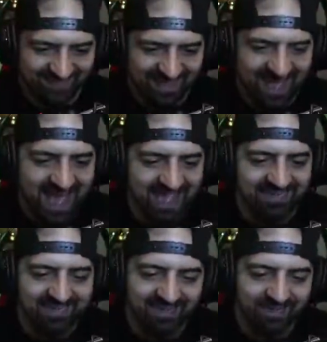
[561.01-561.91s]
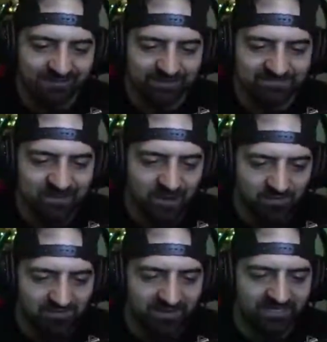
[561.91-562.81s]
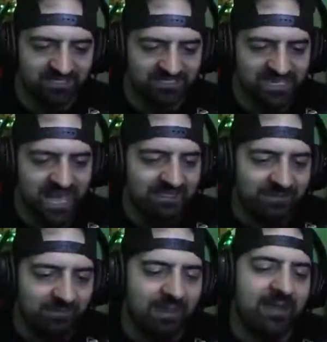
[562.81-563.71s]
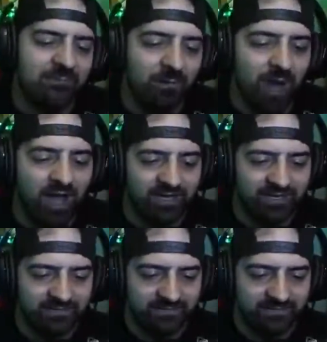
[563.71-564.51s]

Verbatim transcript: Hey, it was moving, just not the way I wanted.